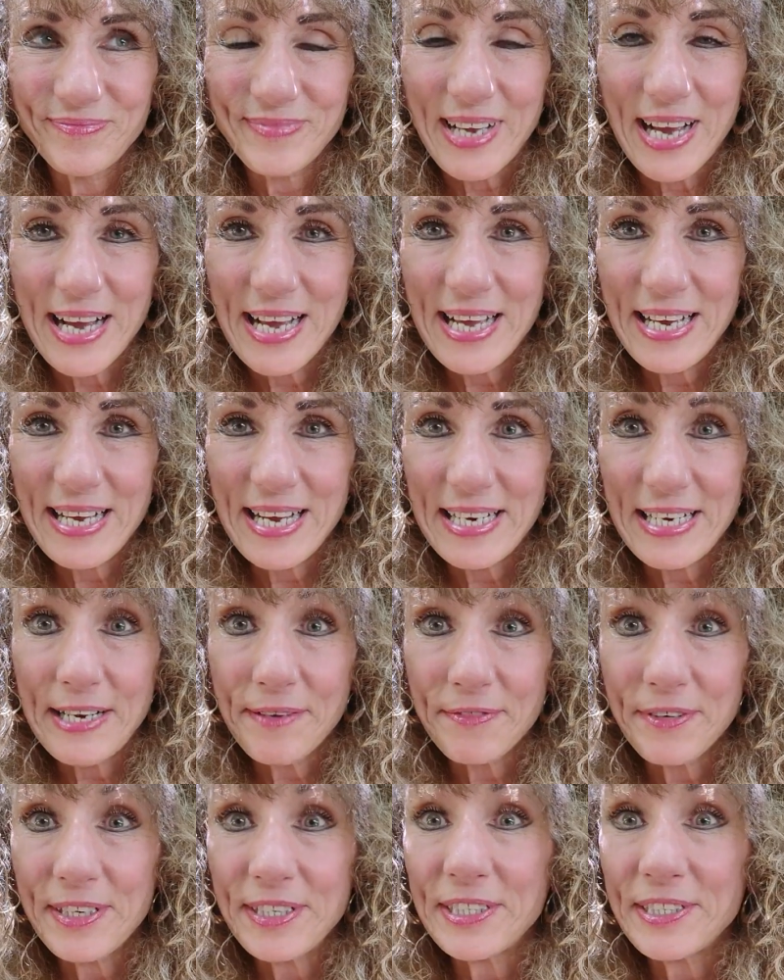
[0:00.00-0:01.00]
I
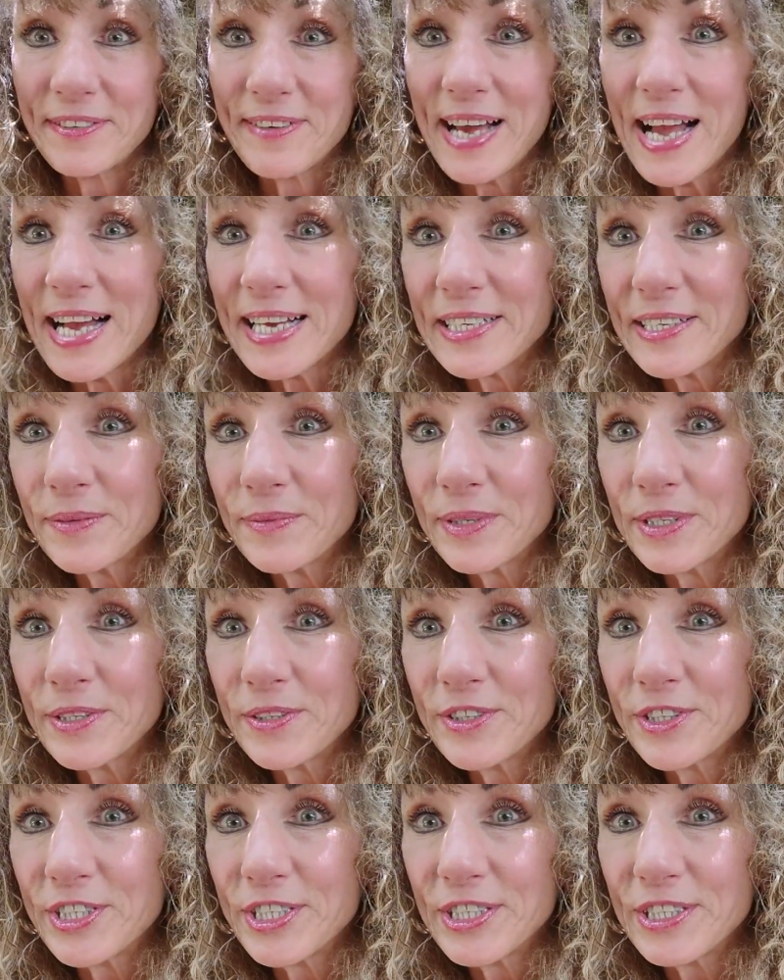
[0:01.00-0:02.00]
never interacted with
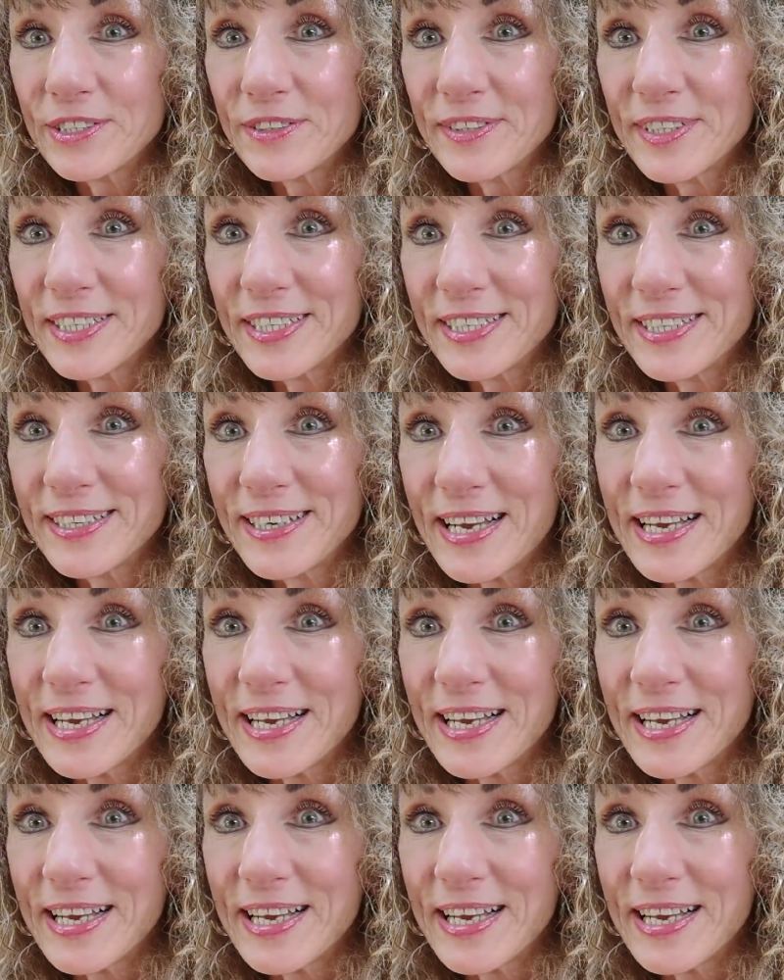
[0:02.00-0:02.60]
her children.